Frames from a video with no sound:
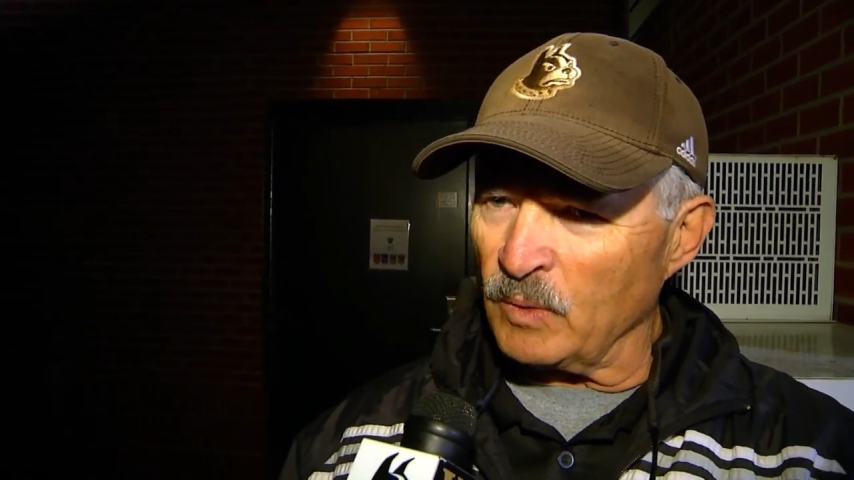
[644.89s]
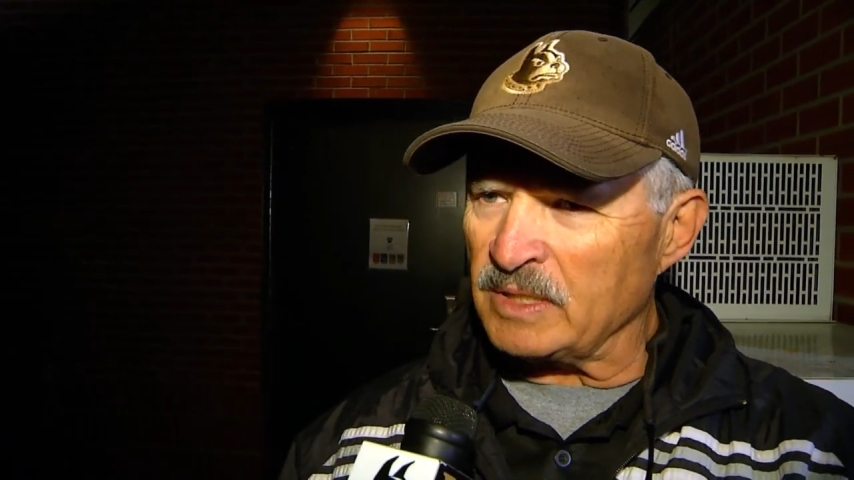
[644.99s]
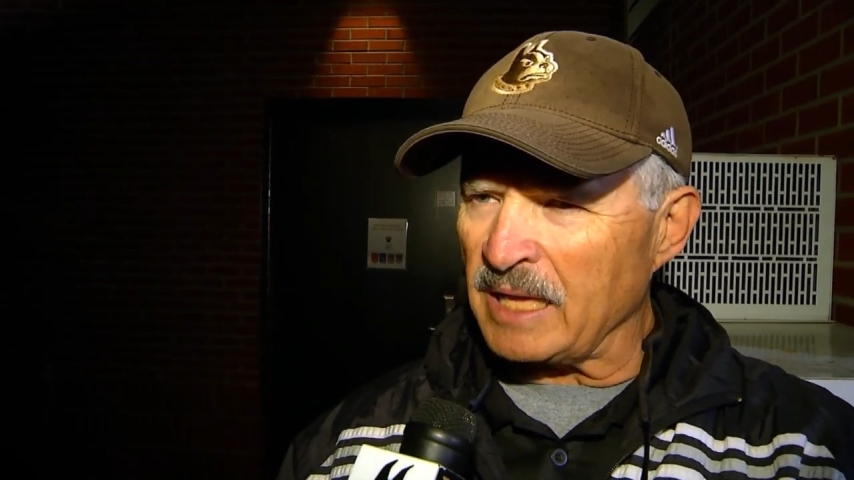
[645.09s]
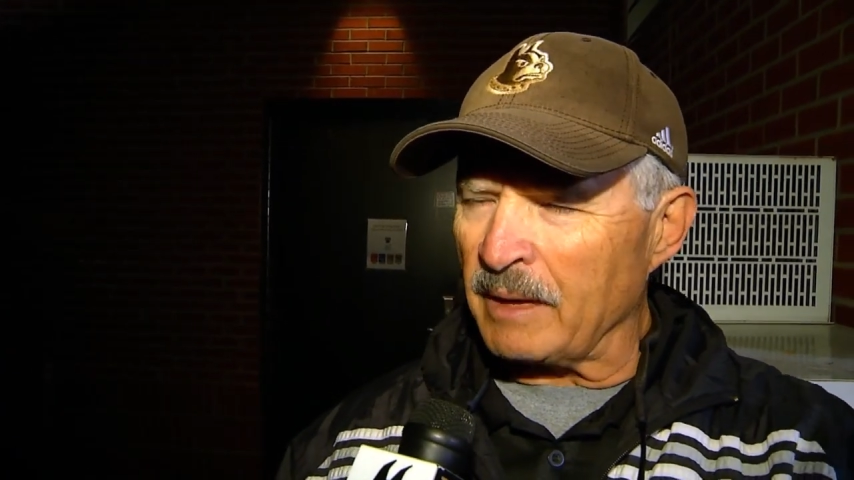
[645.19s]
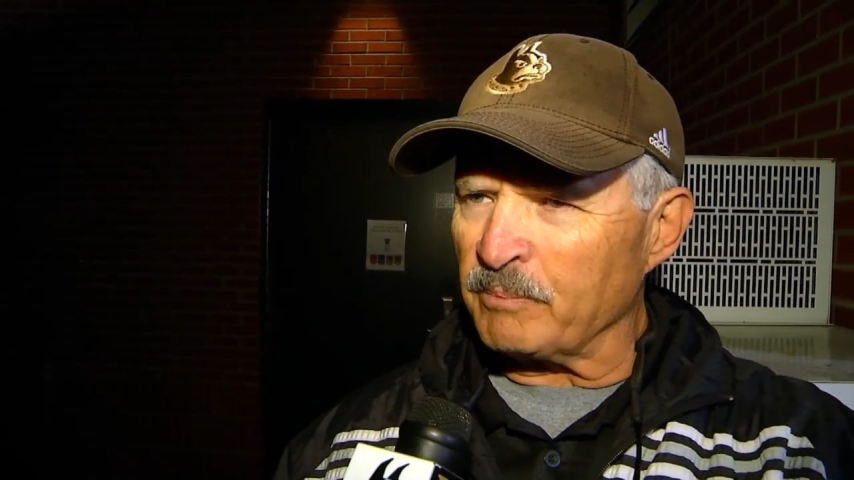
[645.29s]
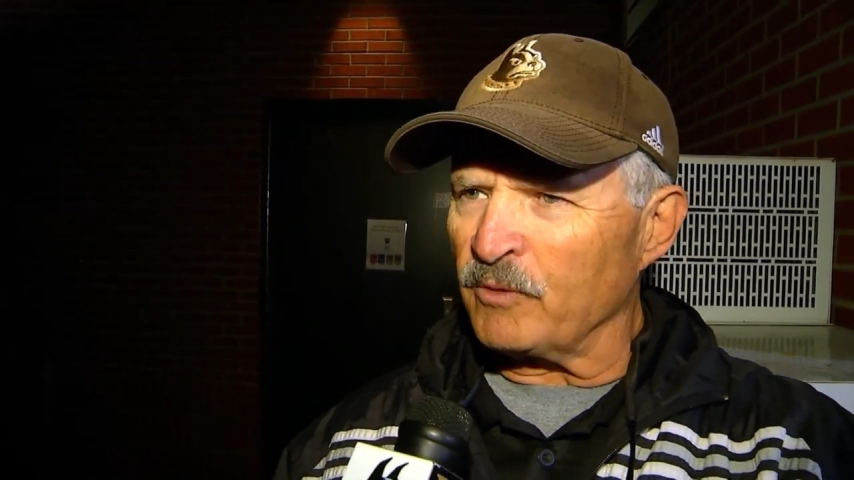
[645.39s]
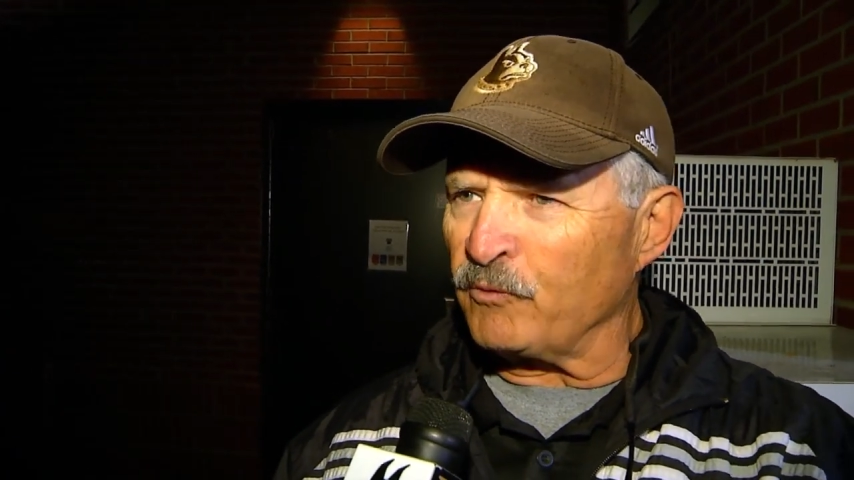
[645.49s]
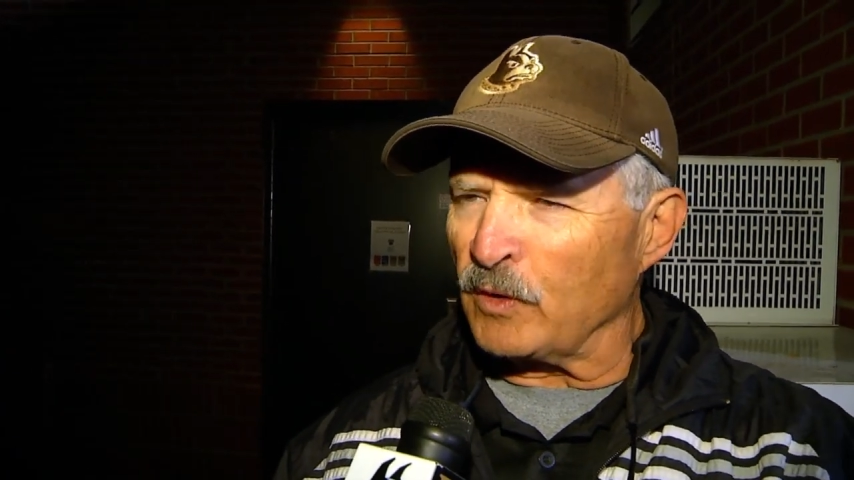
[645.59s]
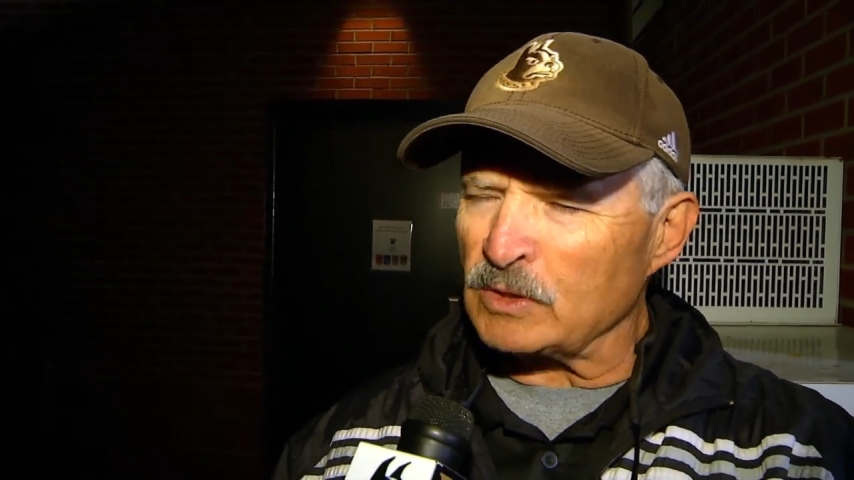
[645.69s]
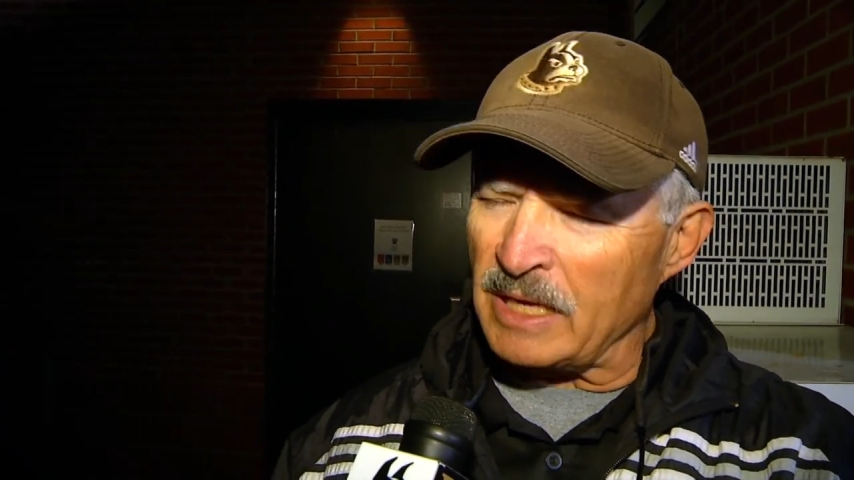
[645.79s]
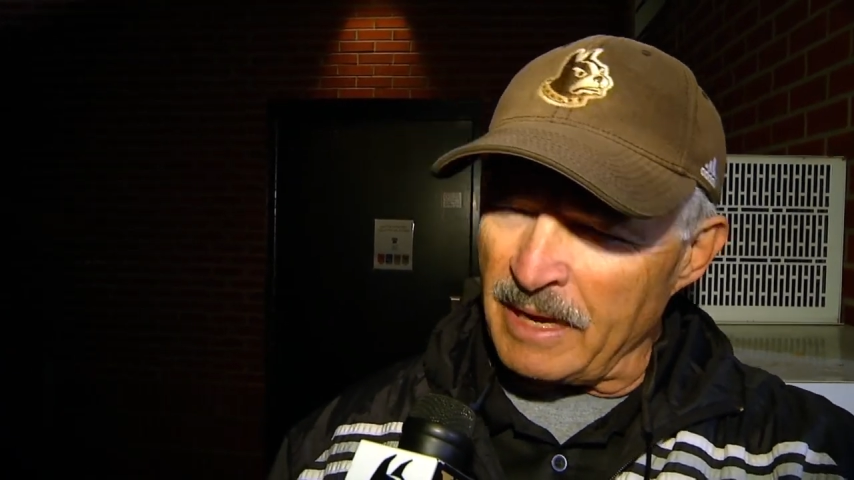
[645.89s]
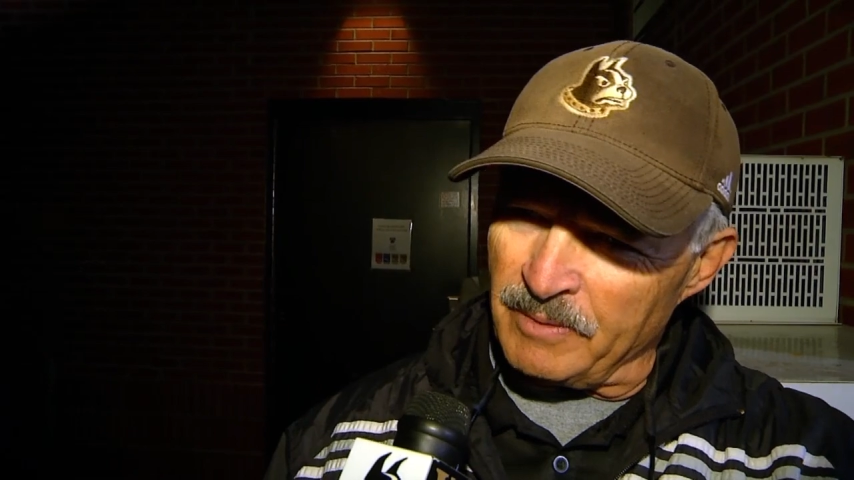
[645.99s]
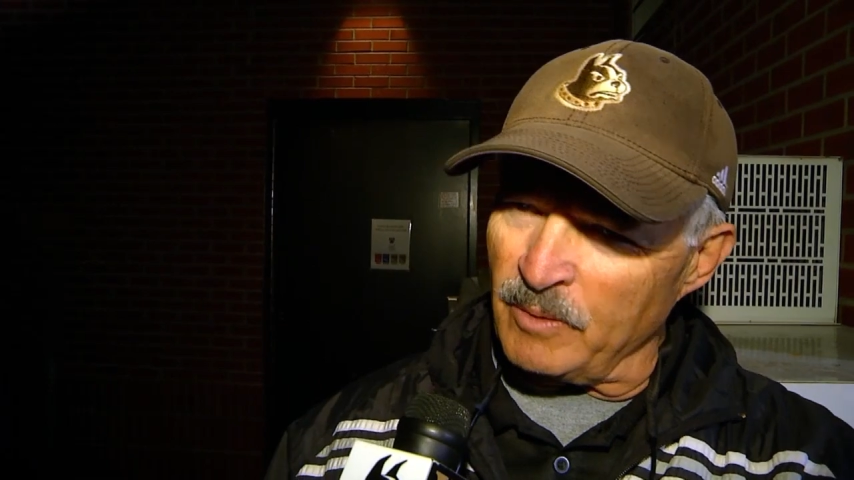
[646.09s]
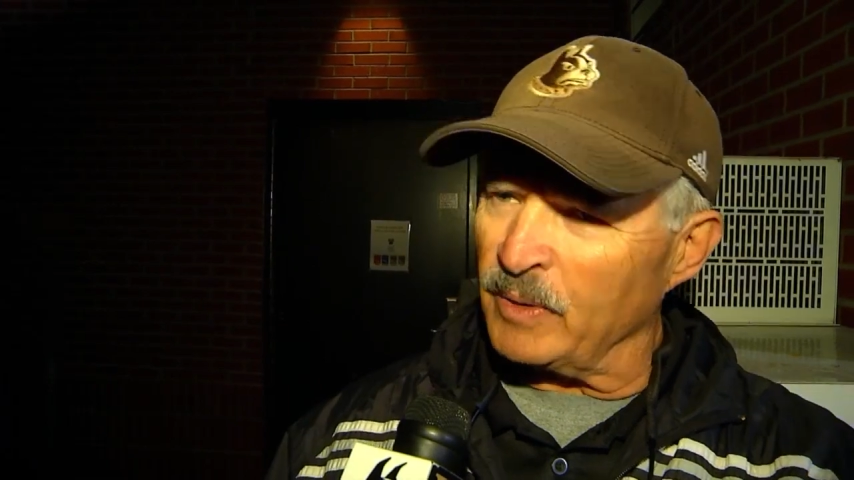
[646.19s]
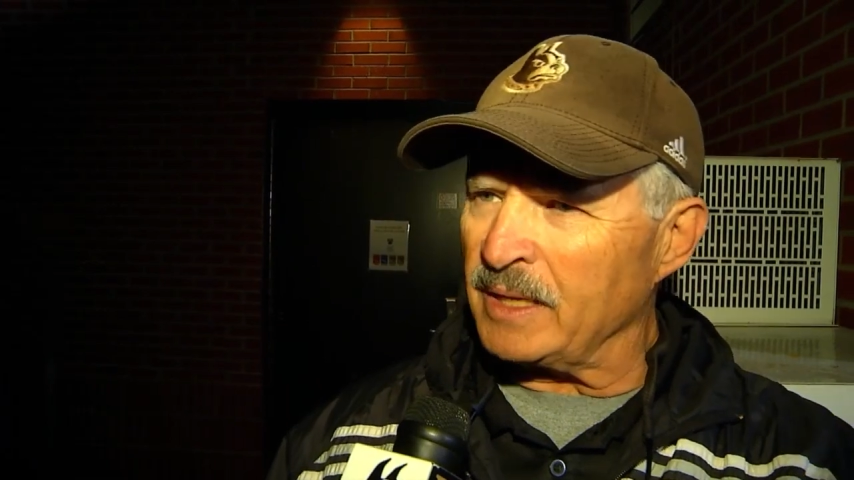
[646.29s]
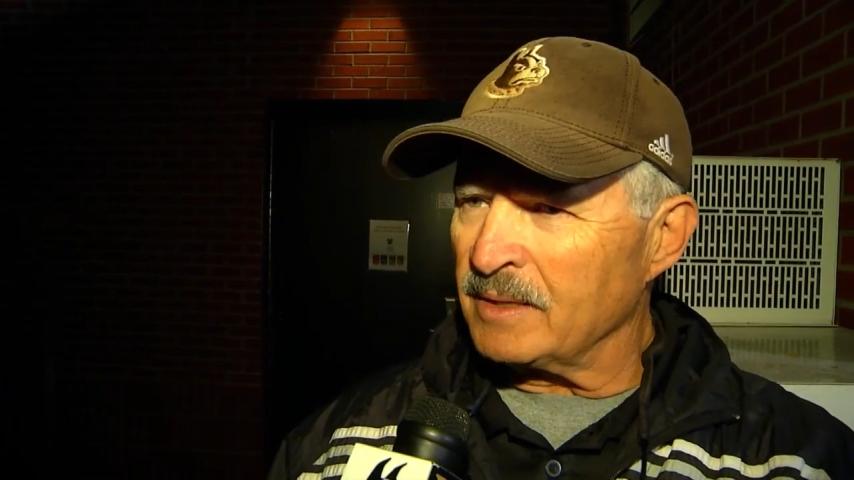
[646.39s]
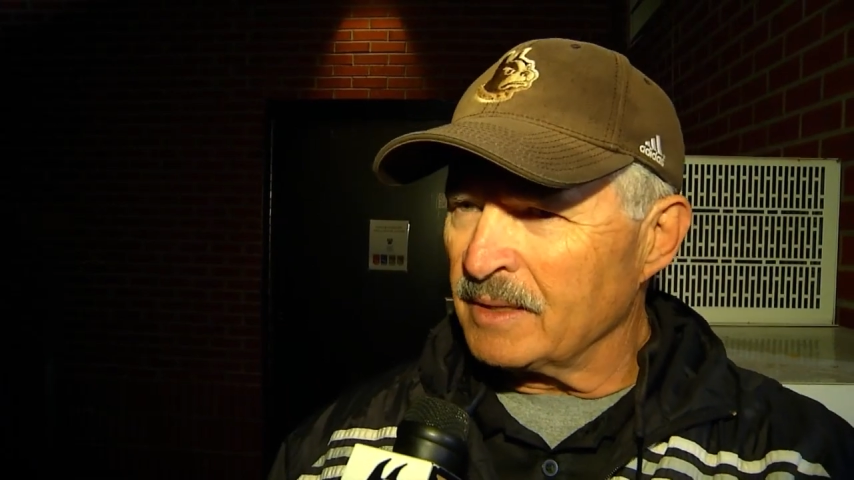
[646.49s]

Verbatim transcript: We stopped them the first time, then we,